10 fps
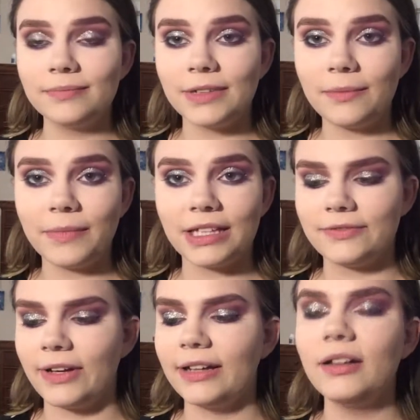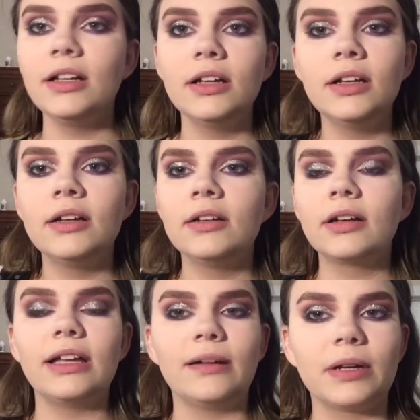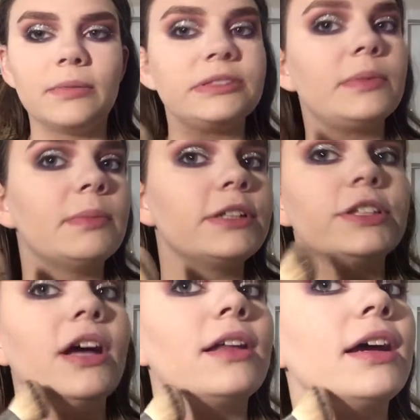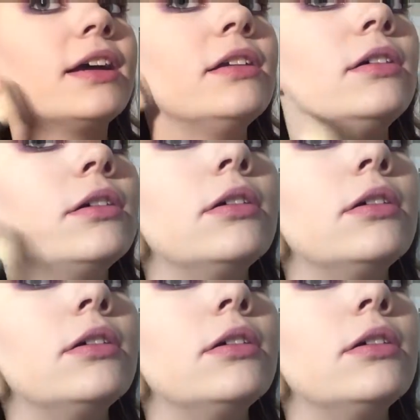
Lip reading: Well, that's fine. Okay, now I'm gonna put some on my jawline.